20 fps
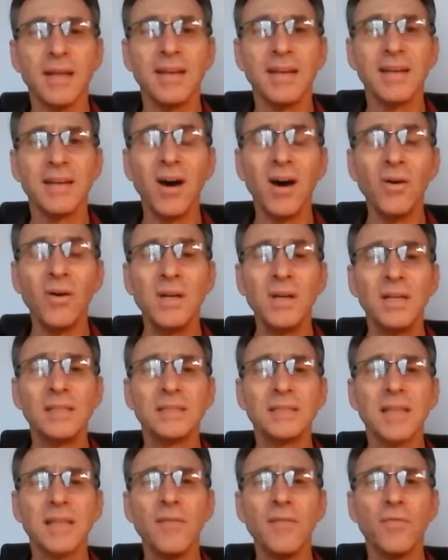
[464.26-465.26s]
Now,
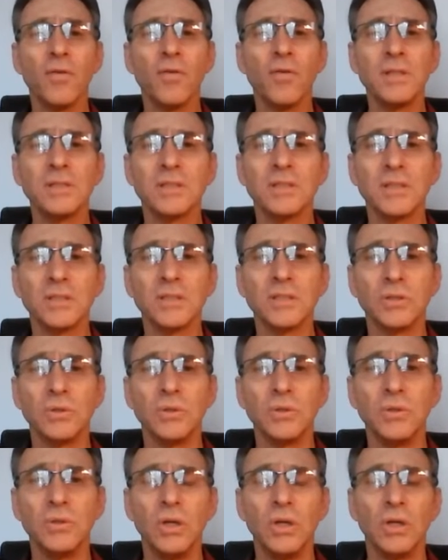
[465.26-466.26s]
say for instance,
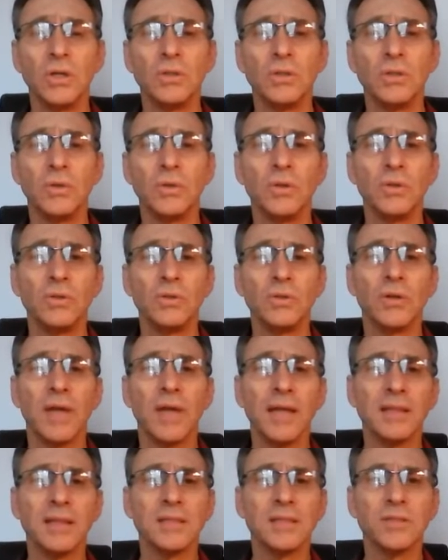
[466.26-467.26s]
you
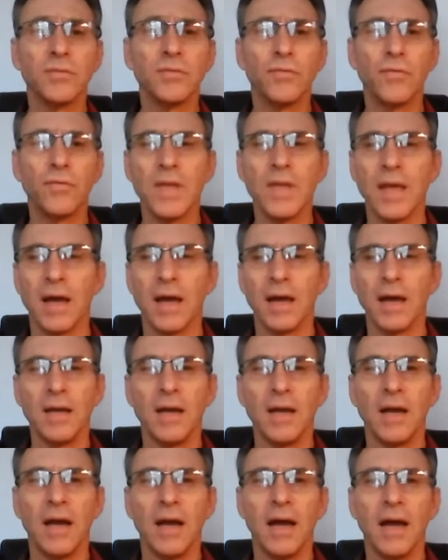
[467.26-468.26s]
get this fear,
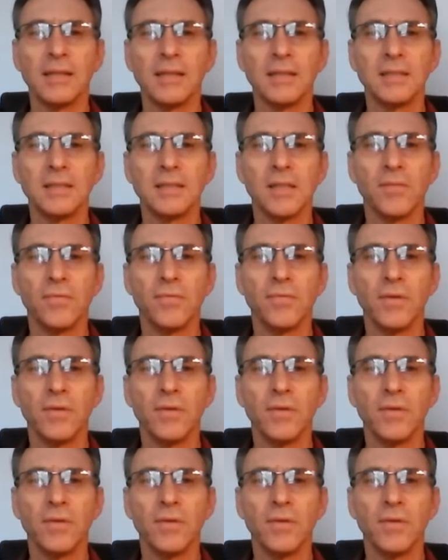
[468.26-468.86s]
and it's